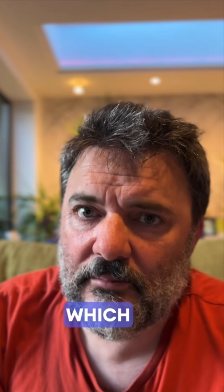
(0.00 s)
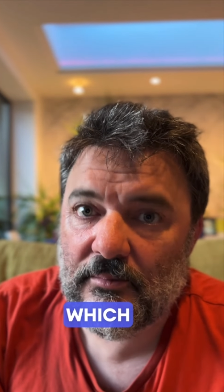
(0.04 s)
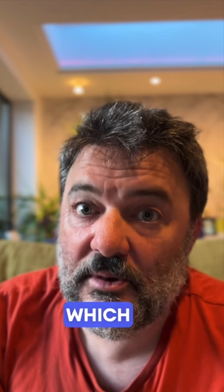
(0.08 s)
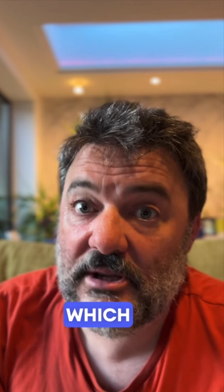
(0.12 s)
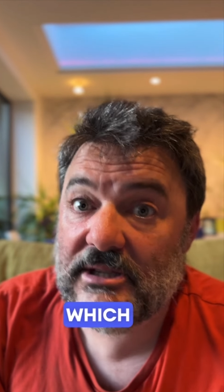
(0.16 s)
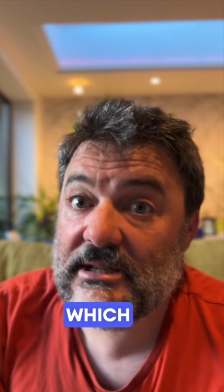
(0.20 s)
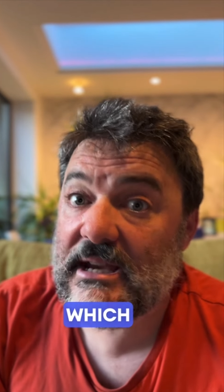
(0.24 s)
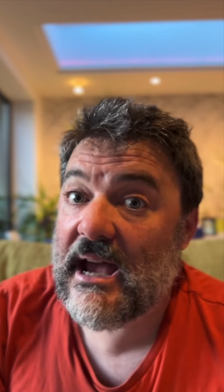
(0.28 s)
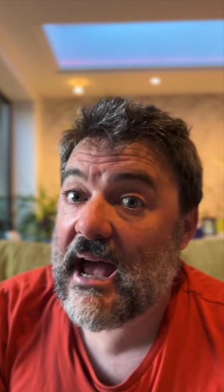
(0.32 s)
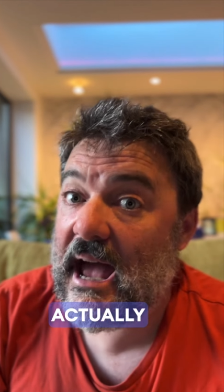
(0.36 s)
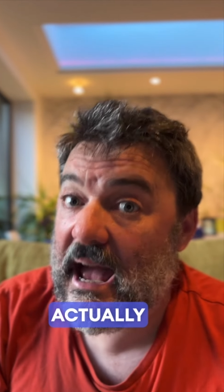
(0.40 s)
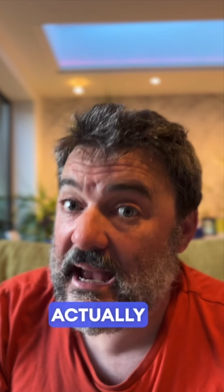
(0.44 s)

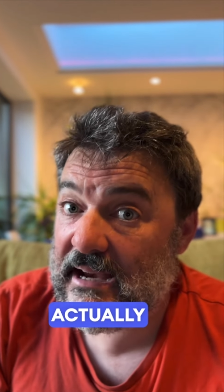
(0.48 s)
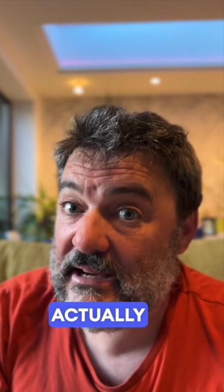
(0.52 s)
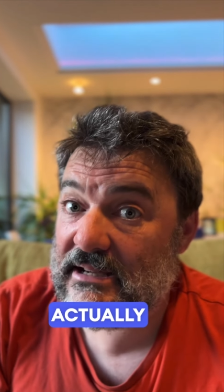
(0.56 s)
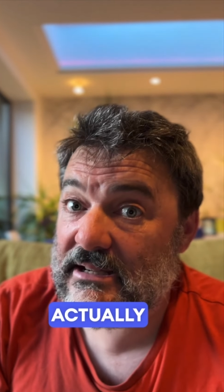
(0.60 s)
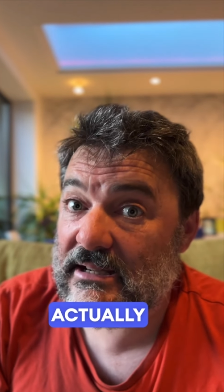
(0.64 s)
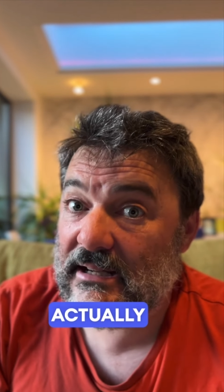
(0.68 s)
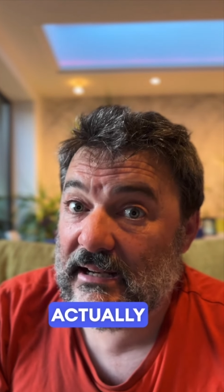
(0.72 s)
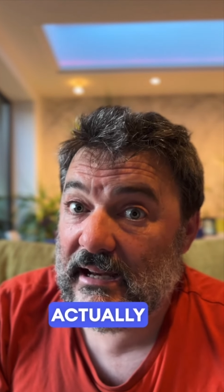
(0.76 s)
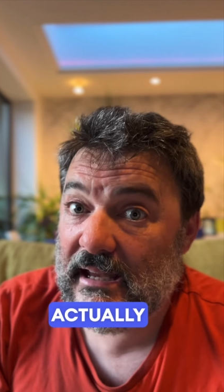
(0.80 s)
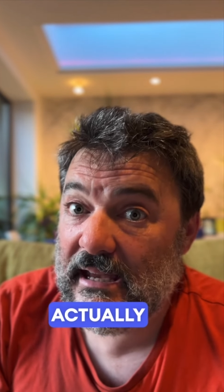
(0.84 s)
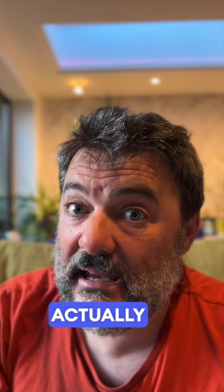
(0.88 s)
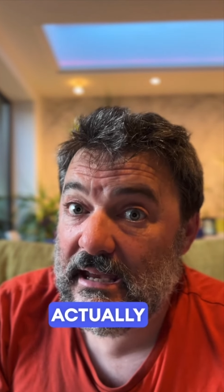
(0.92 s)
which
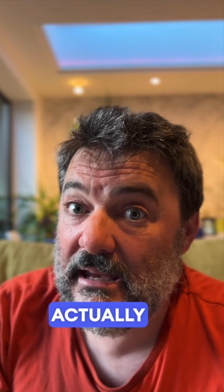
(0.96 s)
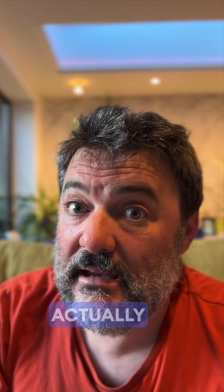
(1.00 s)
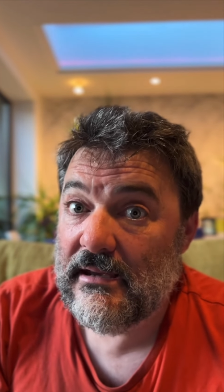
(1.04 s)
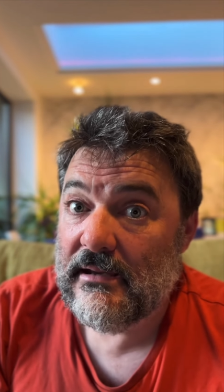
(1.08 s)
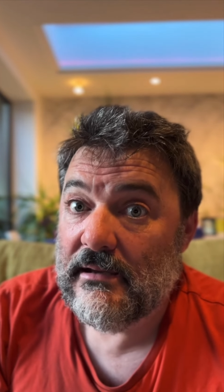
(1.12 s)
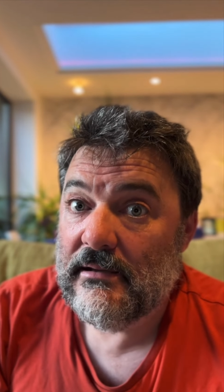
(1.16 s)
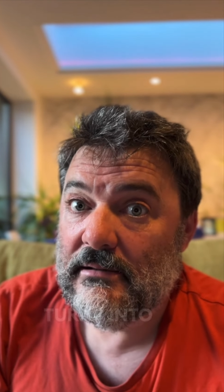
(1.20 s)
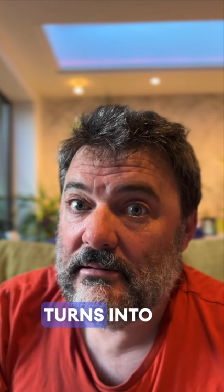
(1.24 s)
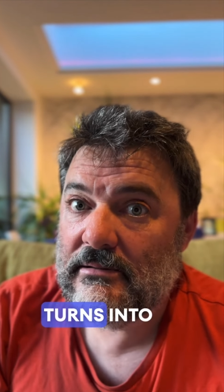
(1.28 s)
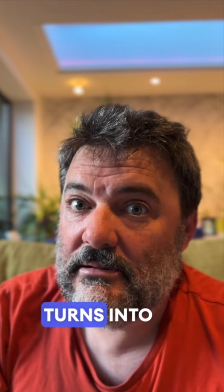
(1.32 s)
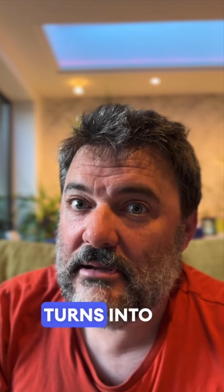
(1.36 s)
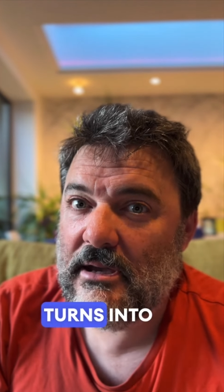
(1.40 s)
actually
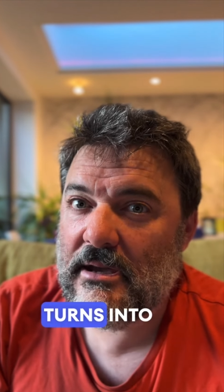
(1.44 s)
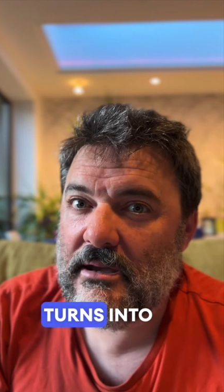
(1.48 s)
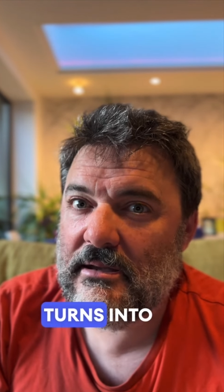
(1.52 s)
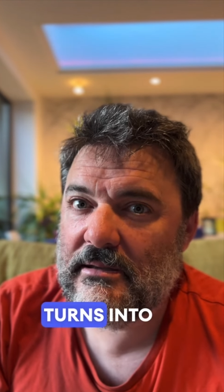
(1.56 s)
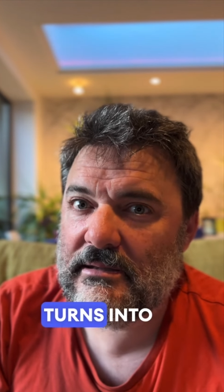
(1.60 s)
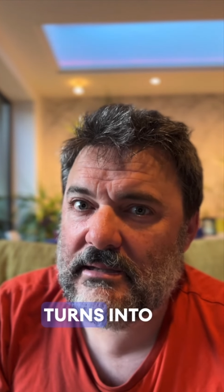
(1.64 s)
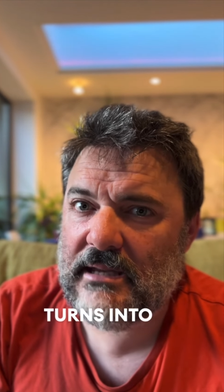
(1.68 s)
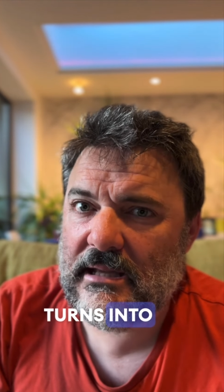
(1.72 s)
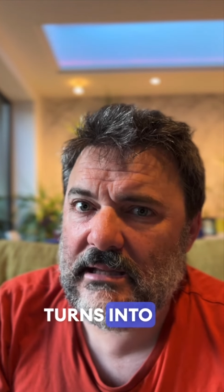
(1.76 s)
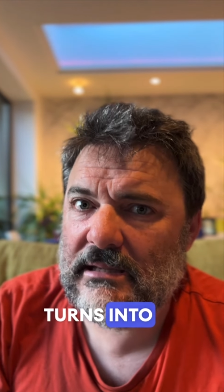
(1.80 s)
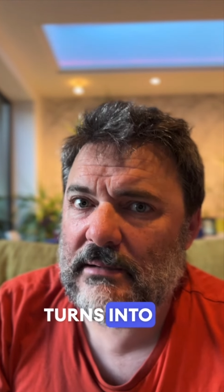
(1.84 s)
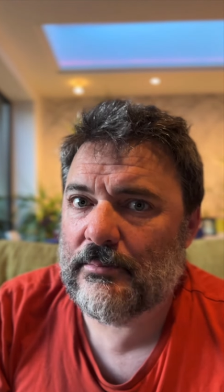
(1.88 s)

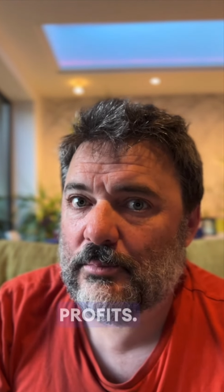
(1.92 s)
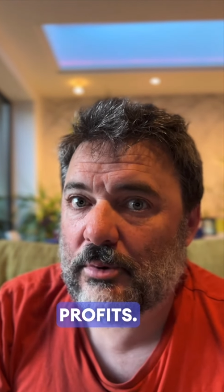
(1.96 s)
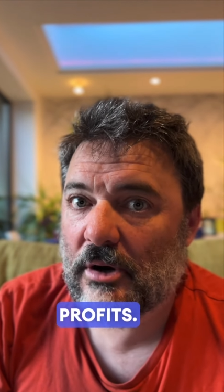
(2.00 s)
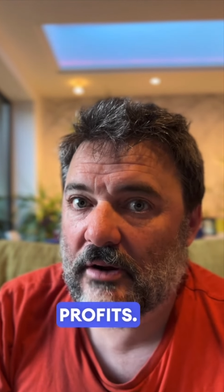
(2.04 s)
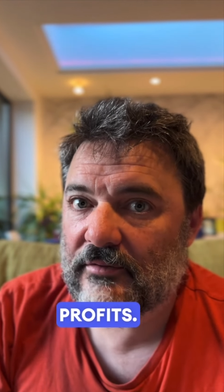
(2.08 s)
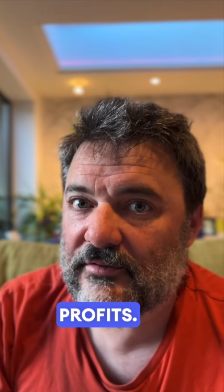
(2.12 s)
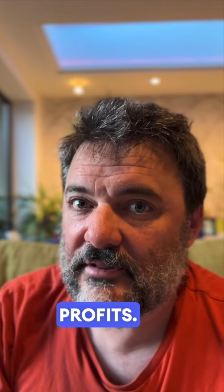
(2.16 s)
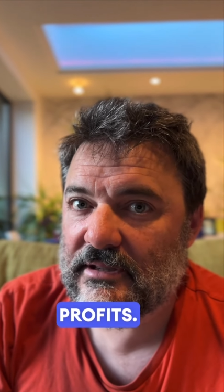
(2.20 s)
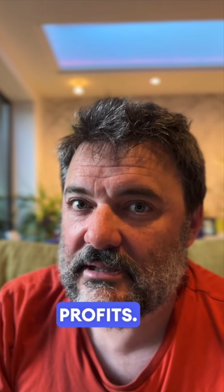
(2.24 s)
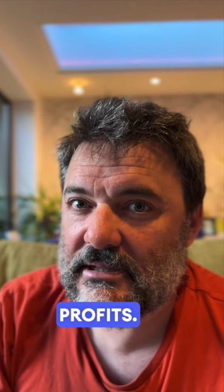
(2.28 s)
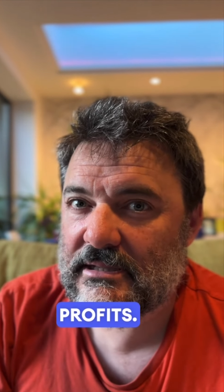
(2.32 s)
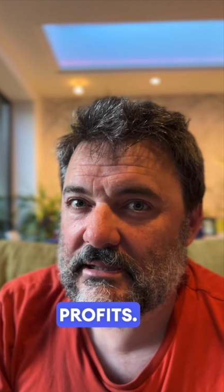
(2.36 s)
turns into
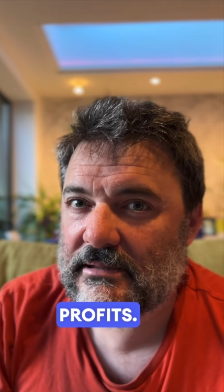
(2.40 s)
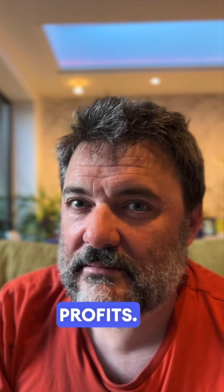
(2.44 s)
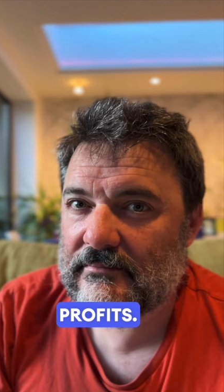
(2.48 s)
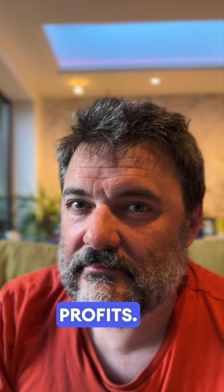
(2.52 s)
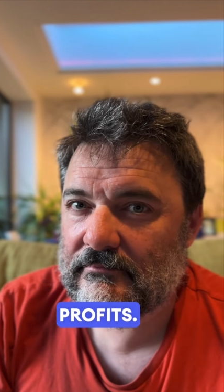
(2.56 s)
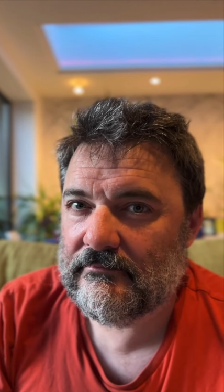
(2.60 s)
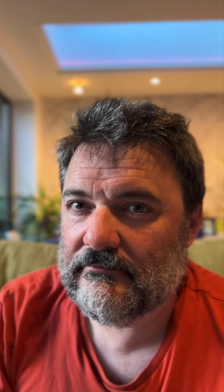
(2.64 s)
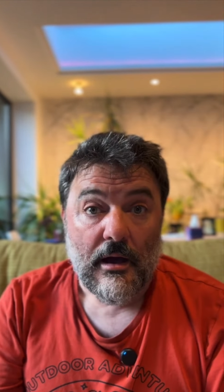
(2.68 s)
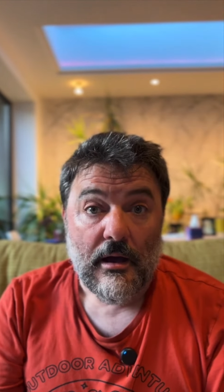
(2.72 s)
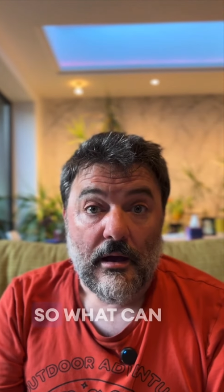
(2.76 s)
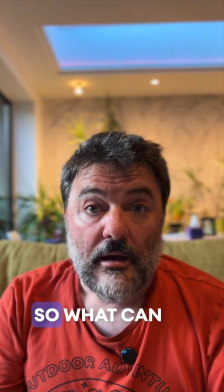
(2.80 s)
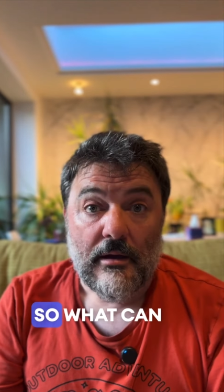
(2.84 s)
profits.
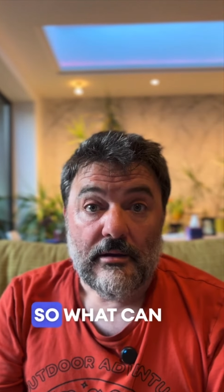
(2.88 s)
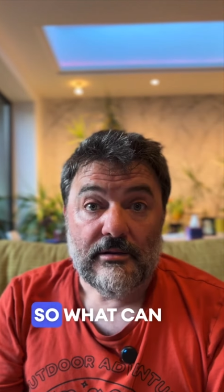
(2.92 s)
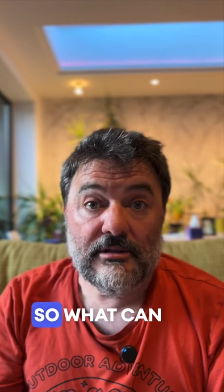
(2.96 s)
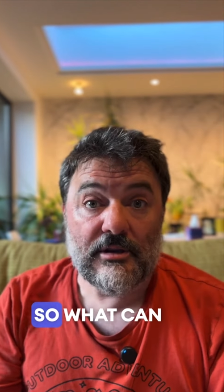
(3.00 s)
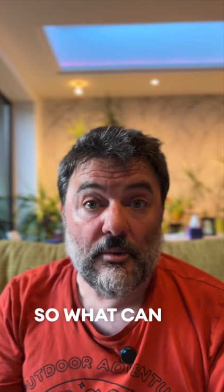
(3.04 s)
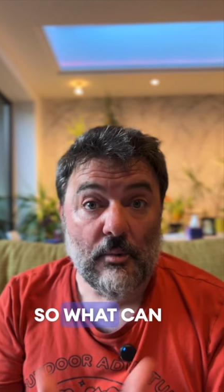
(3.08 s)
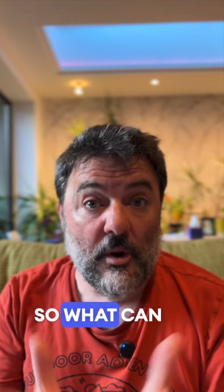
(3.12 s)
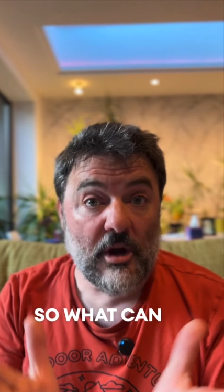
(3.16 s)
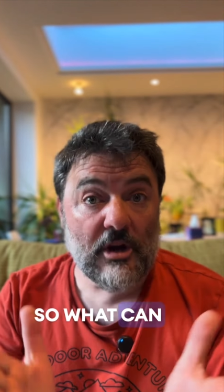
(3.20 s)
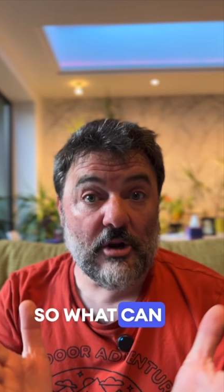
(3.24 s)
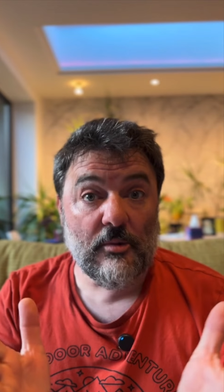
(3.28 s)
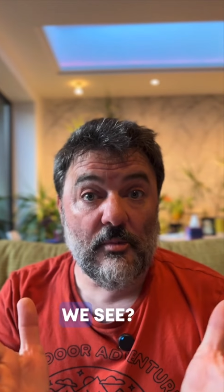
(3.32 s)
So,
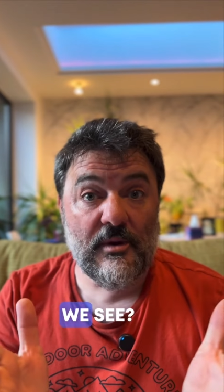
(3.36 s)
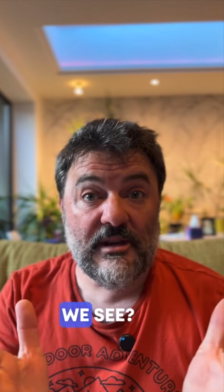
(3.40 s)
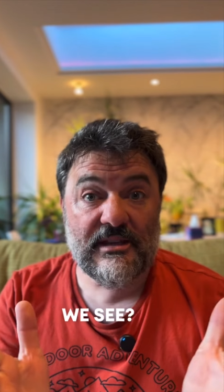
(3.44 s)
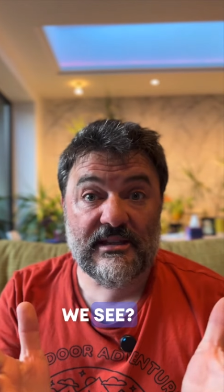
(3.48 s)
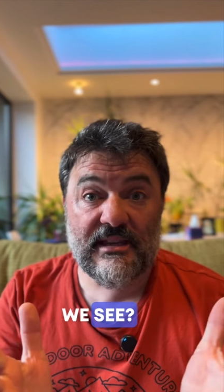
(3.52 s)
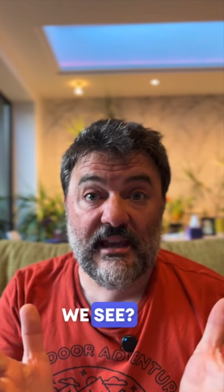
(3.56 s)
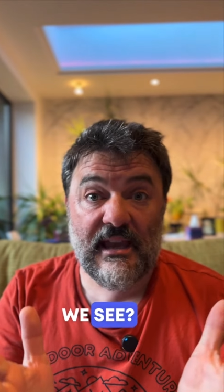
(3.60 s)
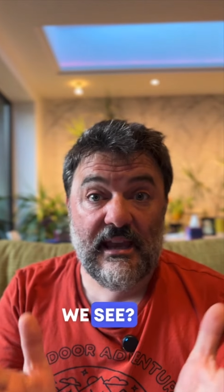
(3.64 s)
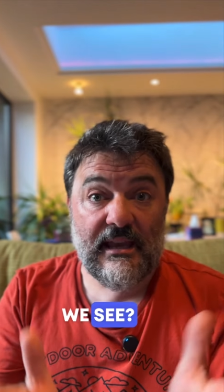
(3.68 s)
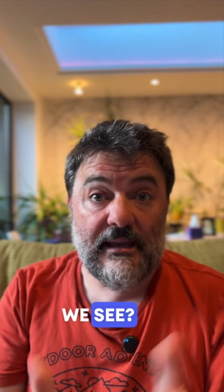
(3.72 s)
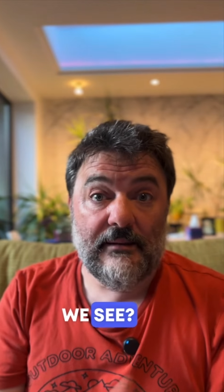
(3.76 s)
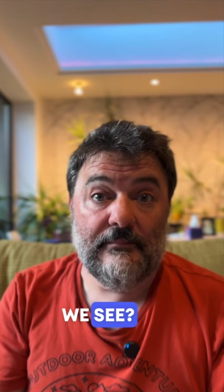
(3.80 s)
what can we
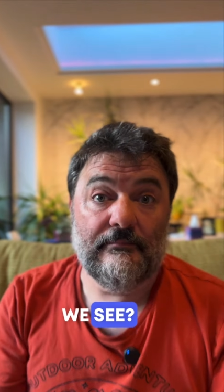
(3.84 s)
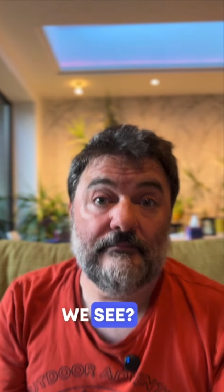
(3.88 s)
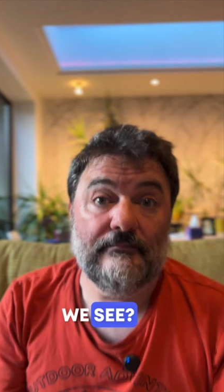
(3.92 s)
see?